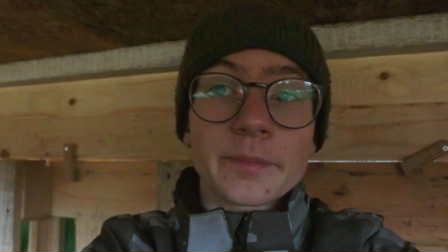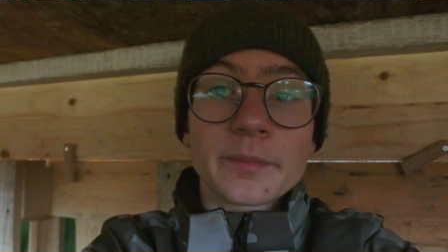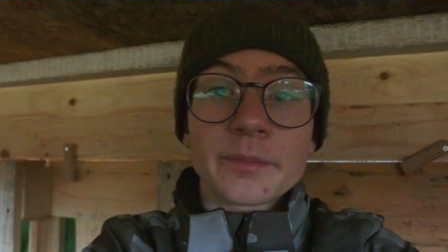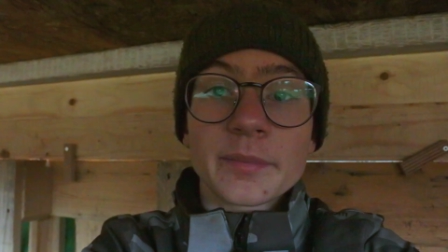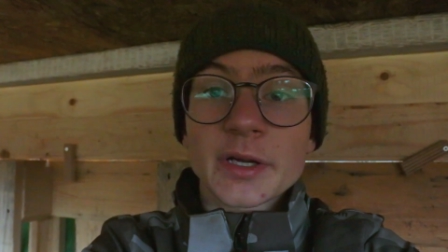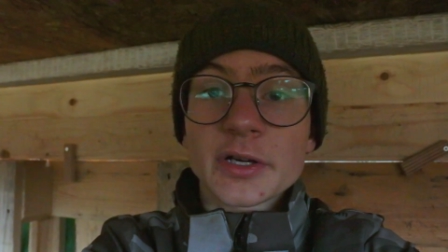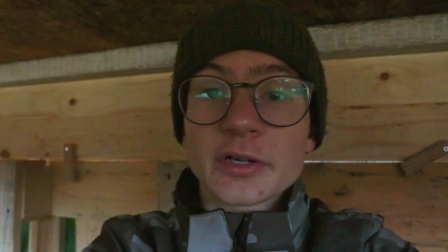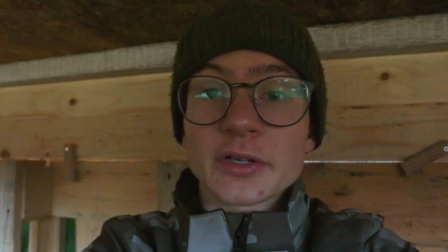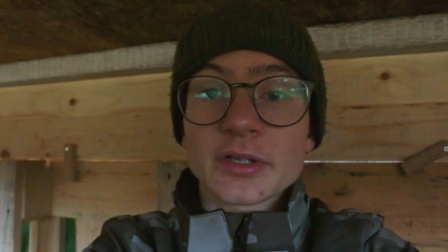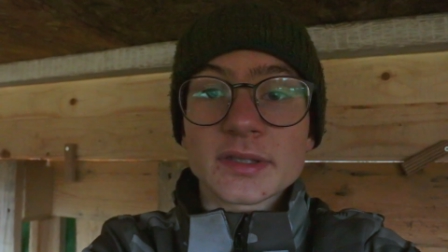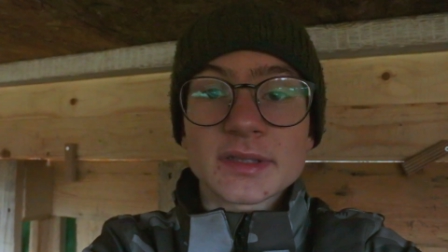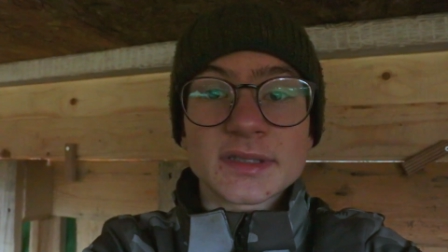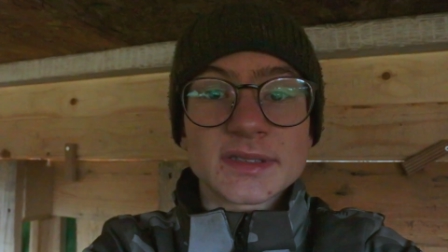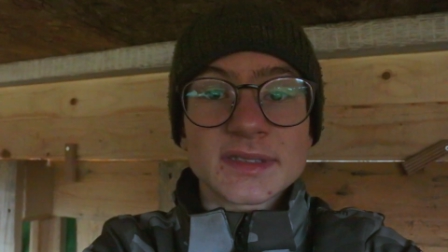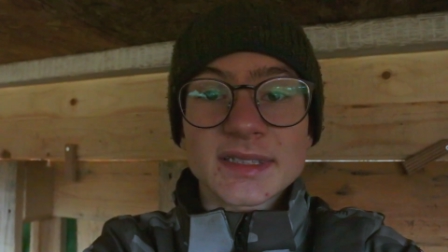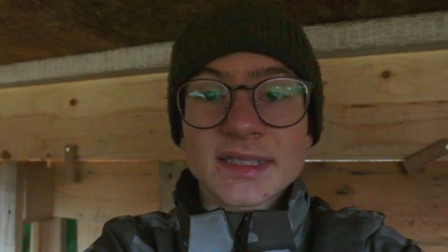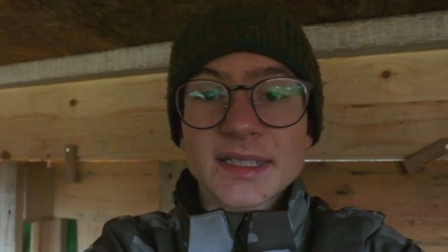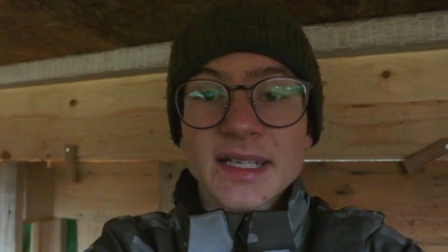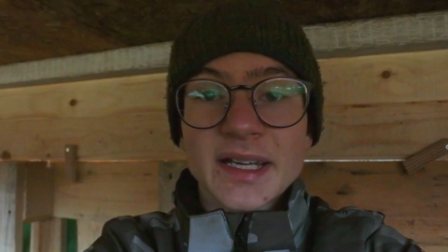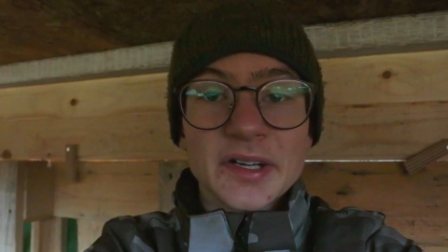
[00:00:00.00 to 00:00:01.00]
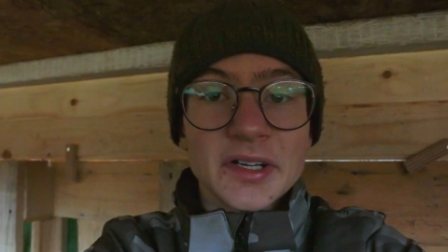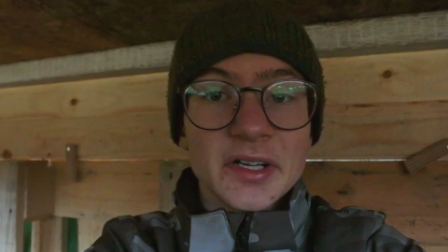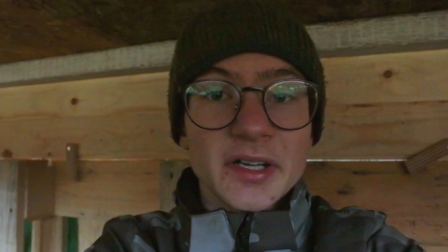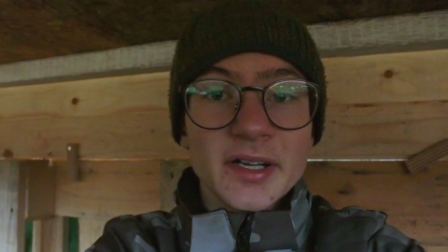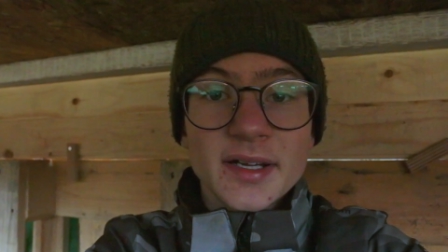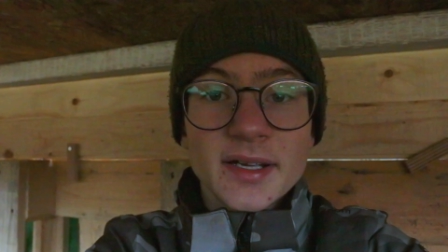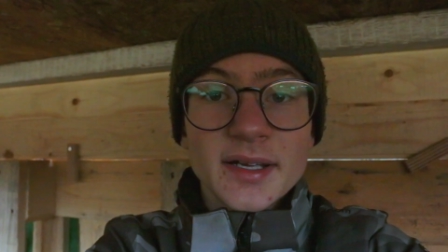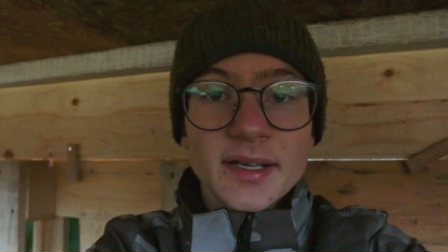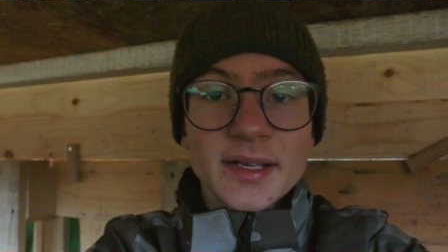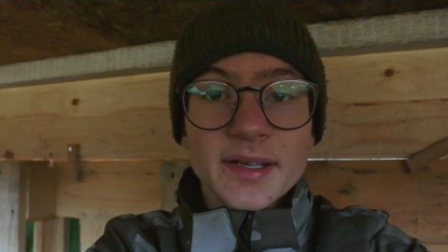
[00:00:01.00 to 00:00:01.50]
because yeah,
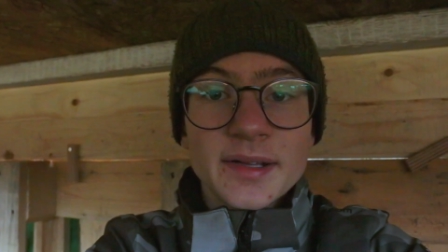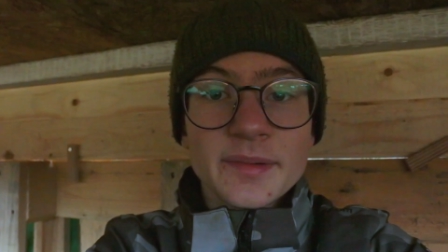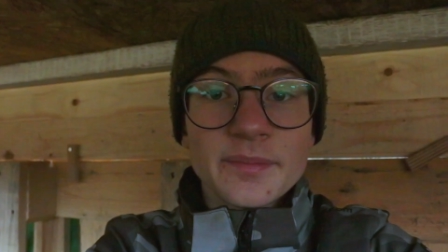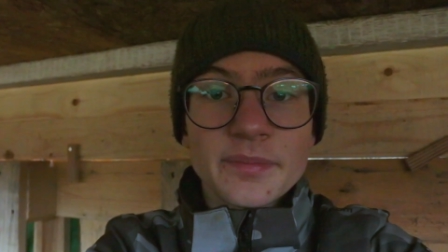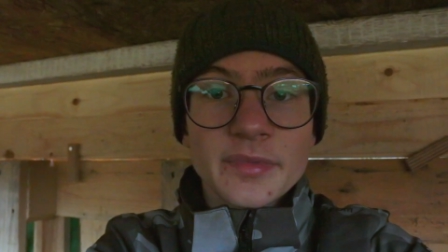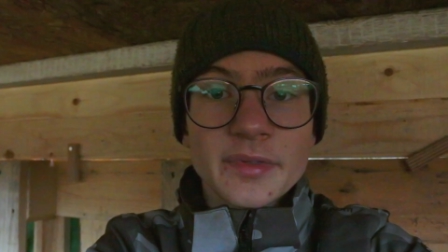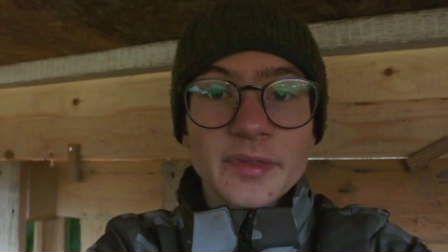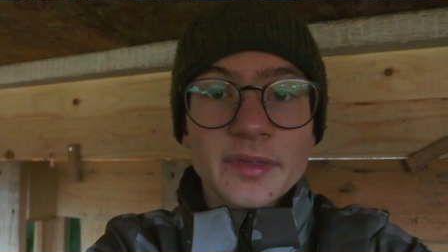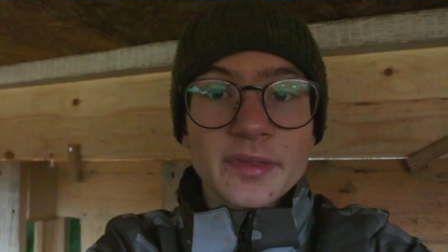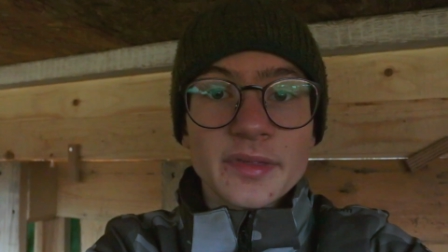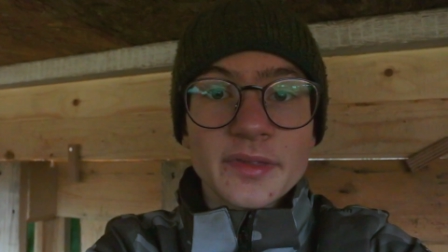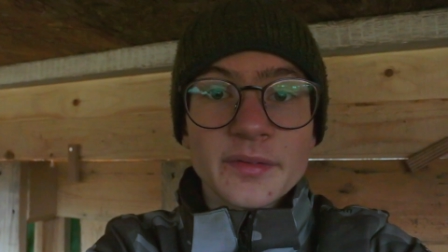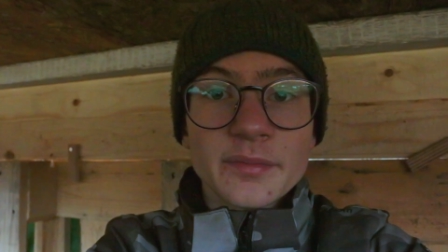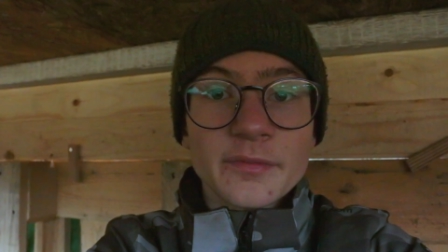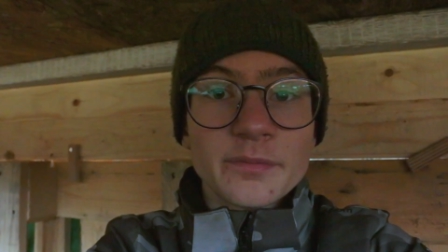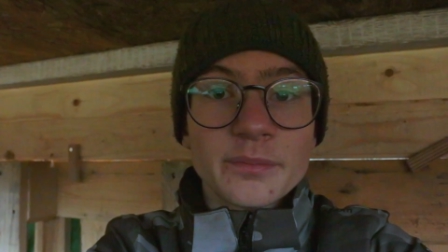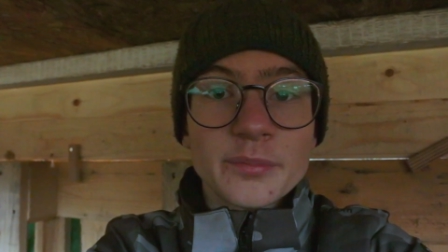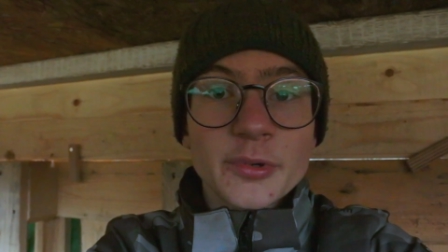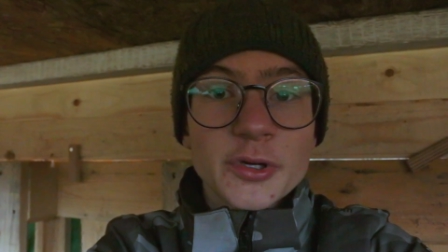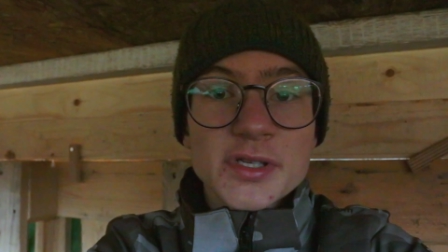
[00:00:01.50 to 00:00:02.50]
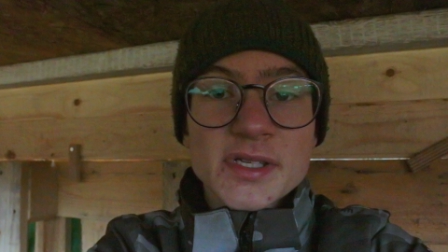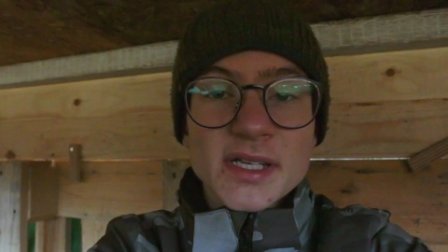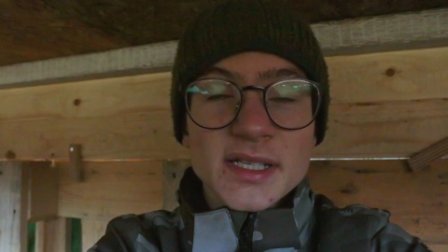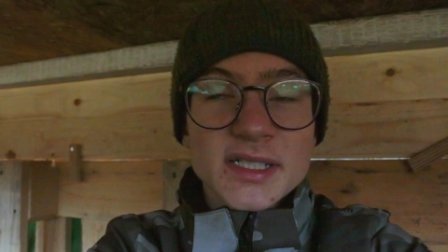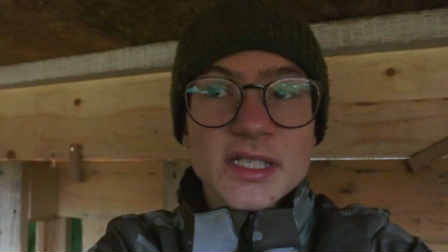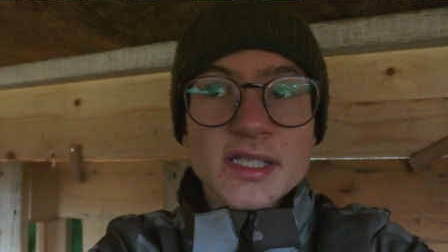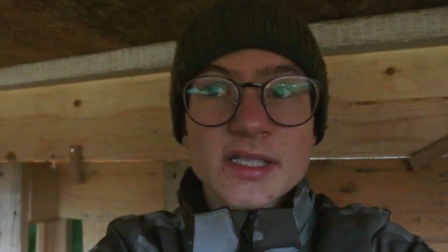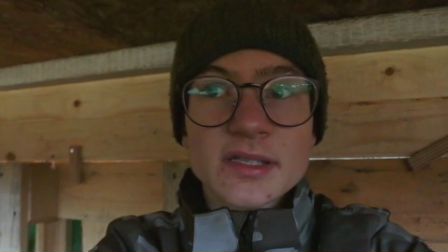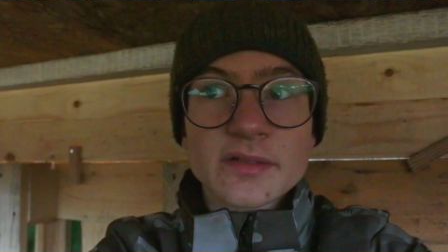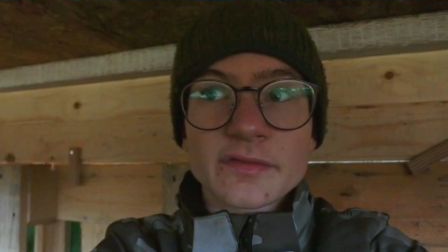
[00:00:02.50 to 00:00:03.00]
the birds are
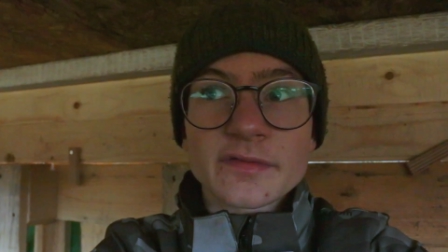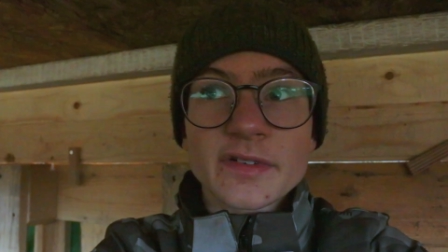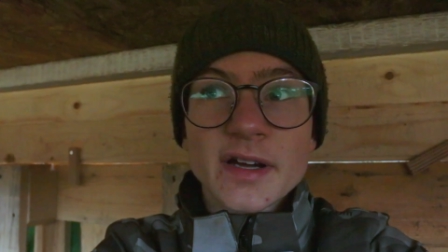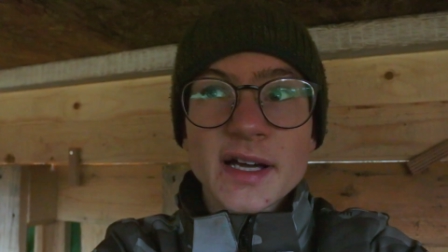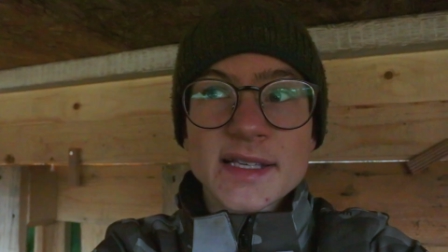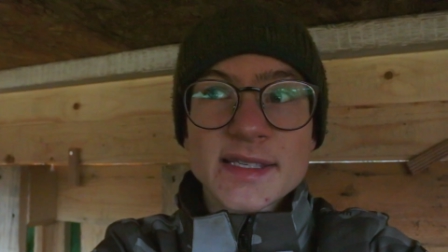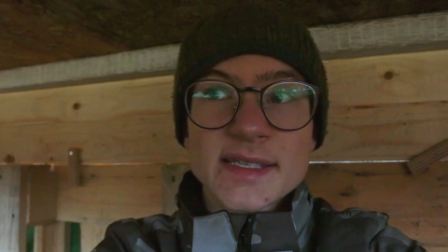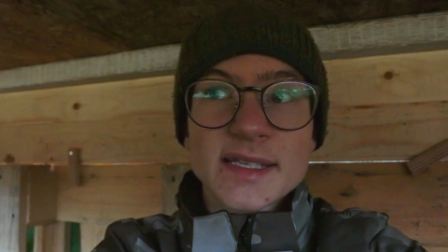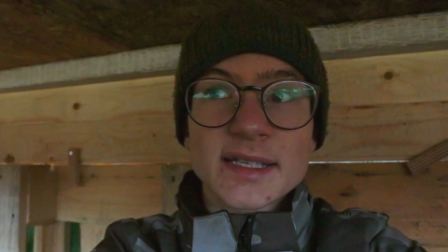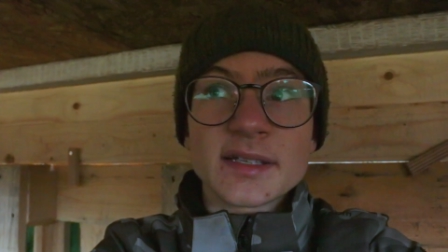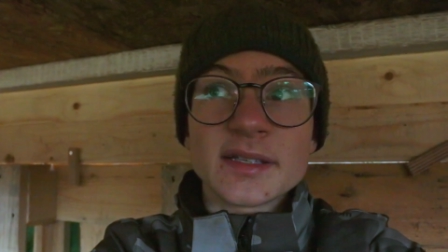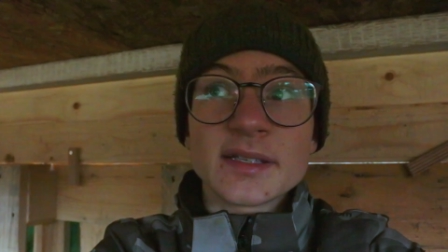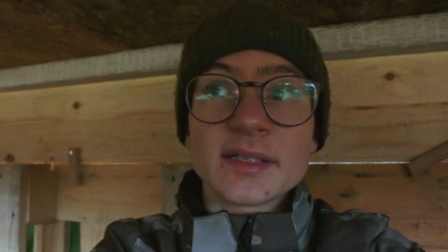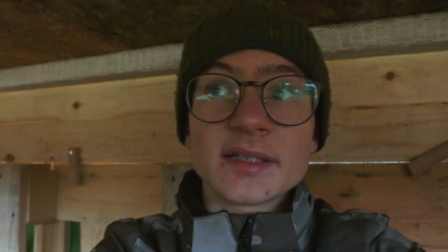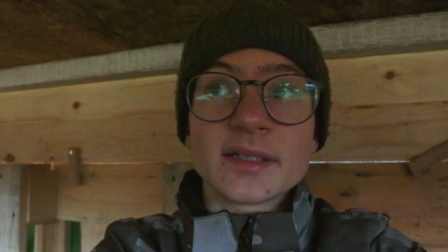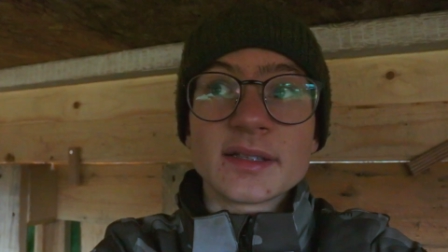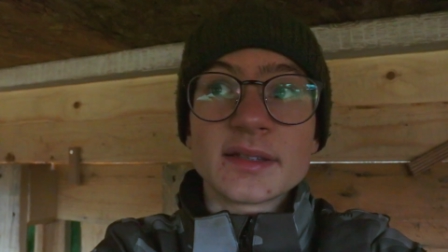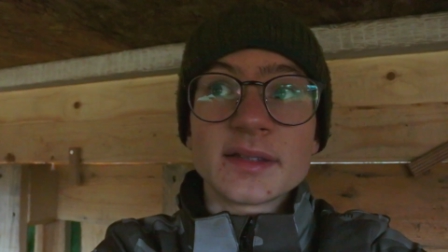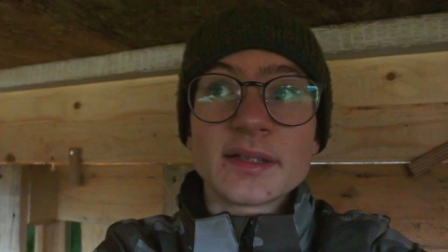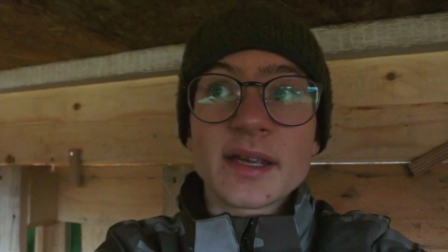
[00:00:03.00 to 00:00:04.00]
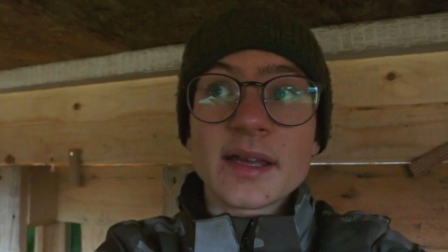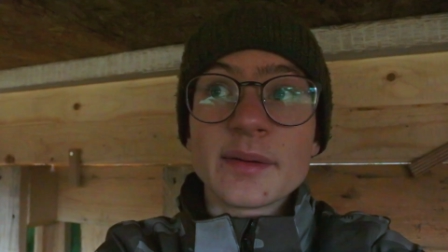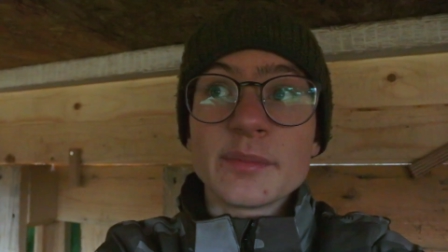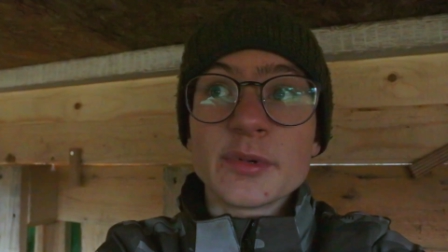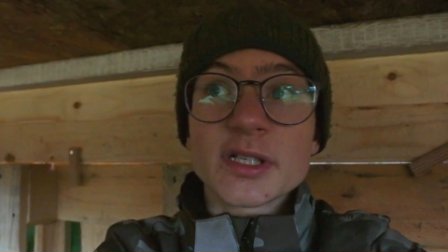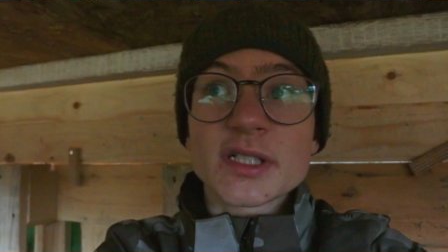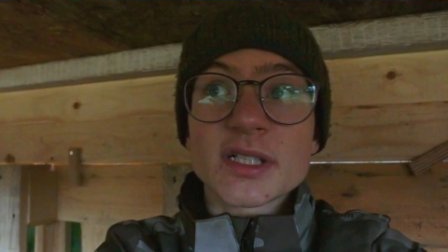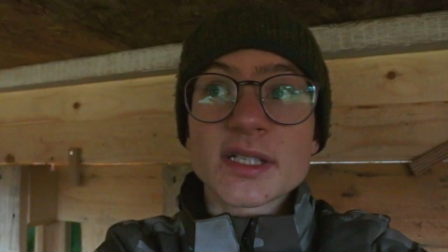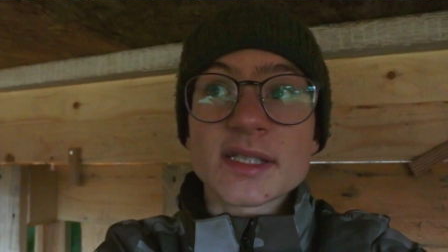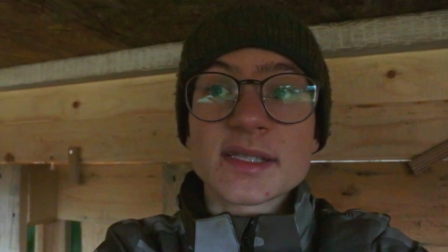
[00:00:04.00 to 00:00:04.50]
just fast and the
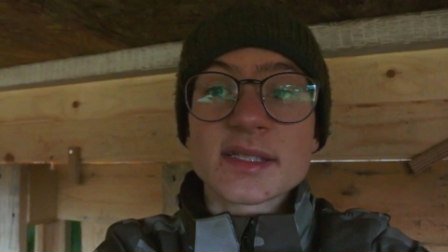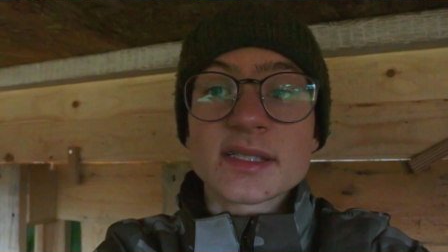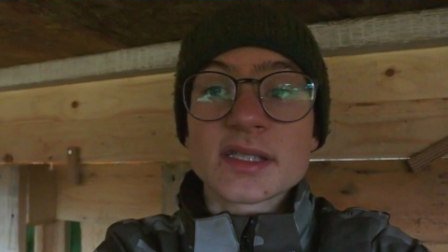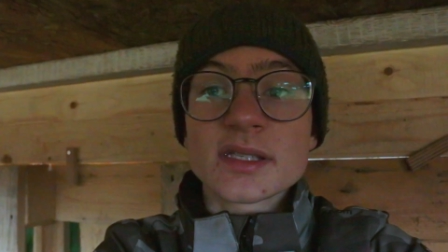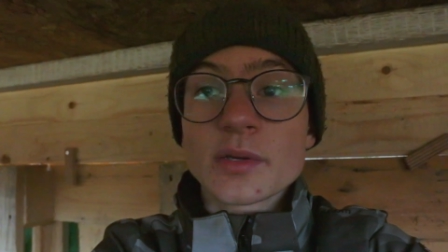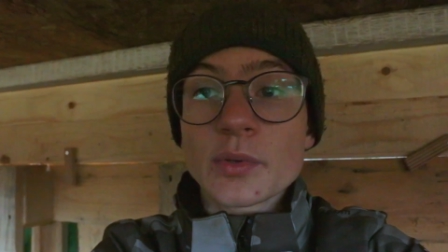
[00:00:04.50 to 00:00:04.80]
image is